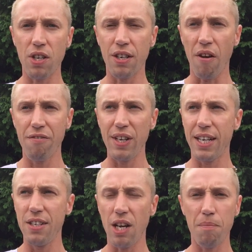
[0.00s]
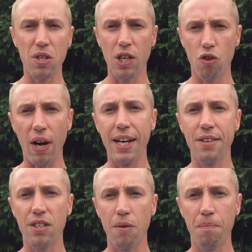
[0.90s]
I don't think he's up to the
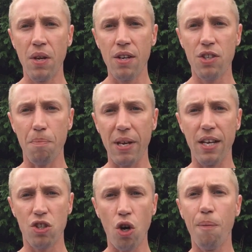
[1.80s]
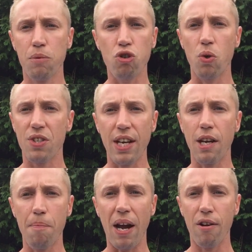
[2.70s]
grade to to be a top draw
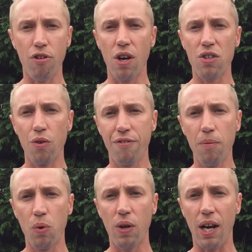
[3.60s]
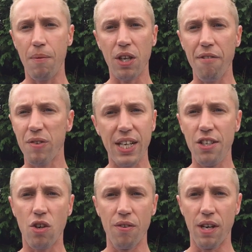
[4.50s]
centre back for Arsenal Football Club. I don't think
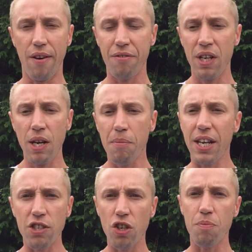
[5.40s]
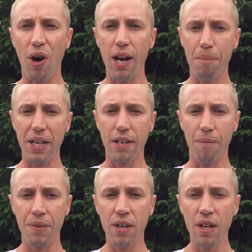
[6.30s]
he's good enough. But that's just my opinion.